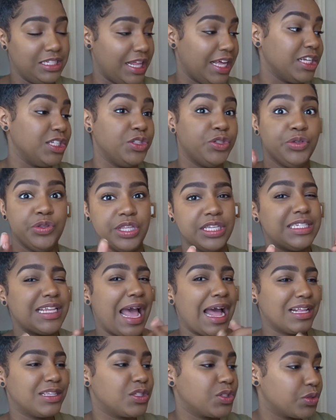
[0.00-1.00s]
to like do this
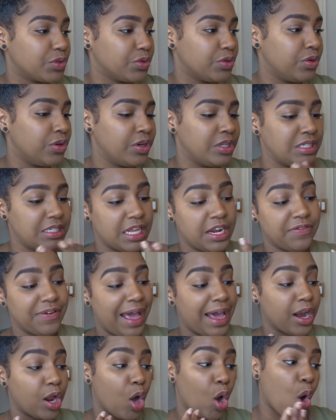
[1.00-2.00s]
at school instead of at